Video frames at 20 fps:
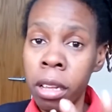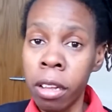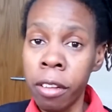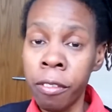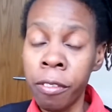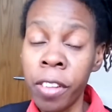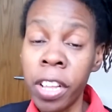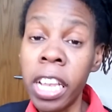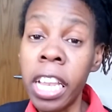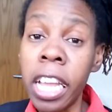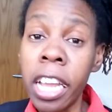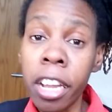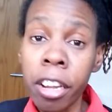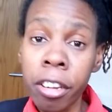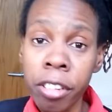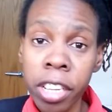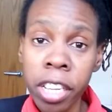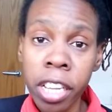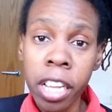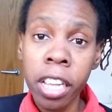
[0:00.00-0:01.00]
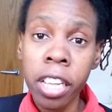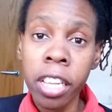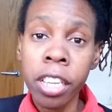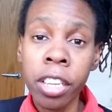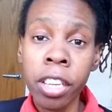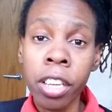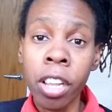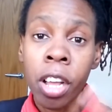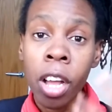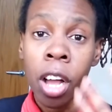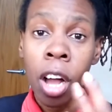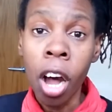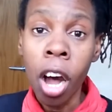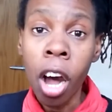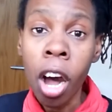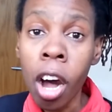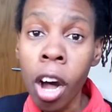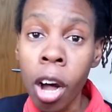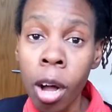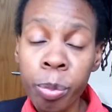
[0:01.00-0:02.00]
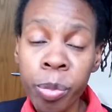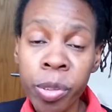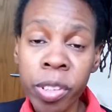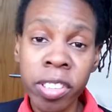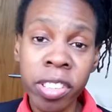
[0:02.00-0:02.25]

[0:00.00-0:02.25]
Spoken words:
valerian, hops.